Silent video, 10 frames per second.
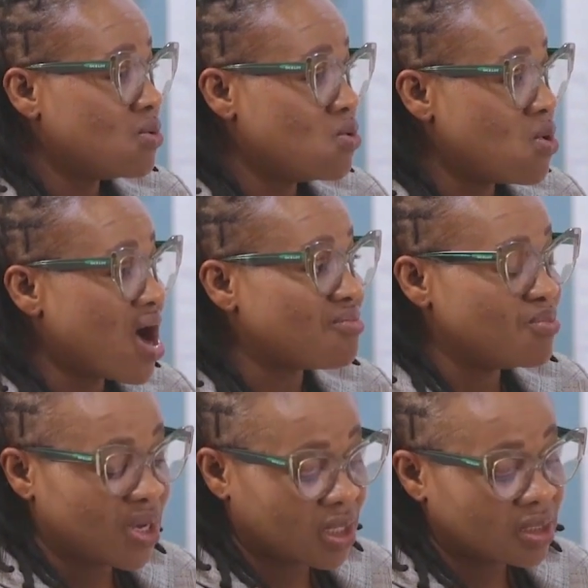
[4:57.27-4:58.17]
who
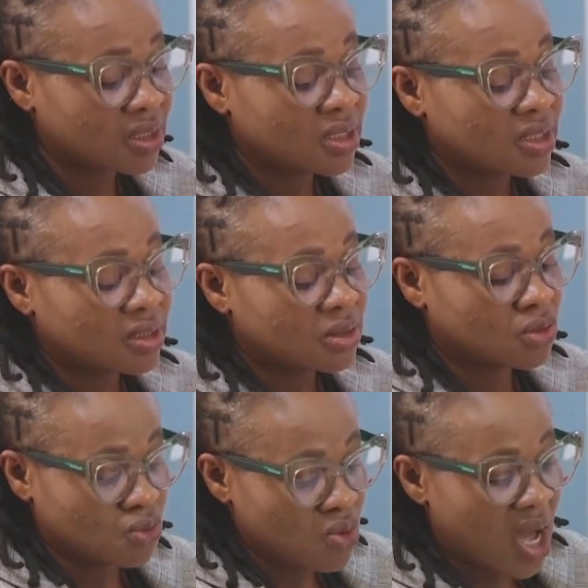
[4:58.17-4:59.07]
have been
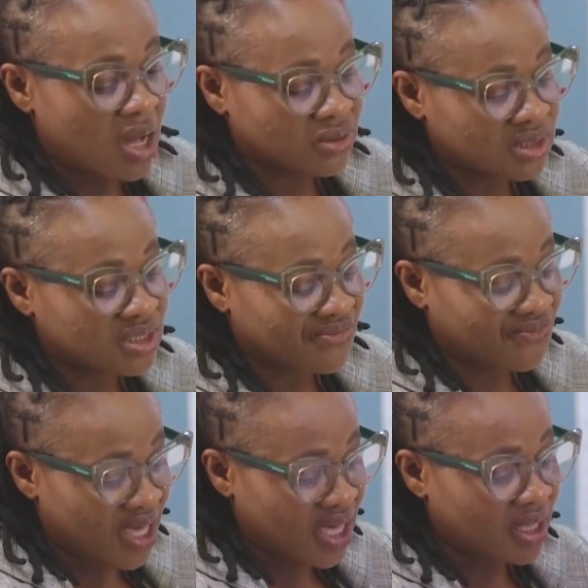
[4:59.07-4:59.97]
throughout the
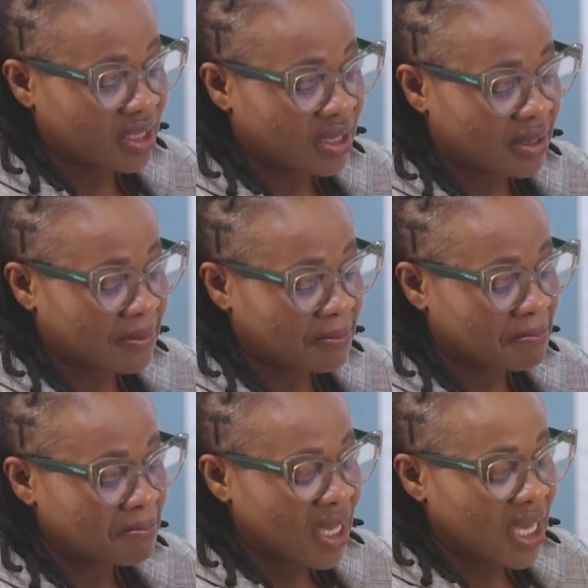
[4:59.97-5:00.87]
fair,
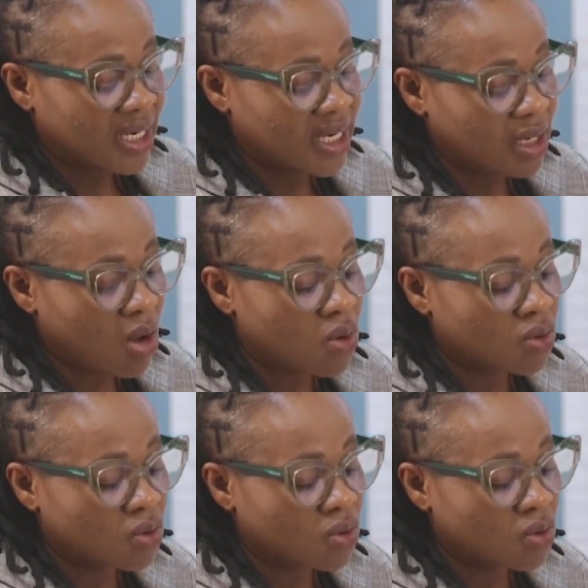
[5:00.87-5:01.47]
and then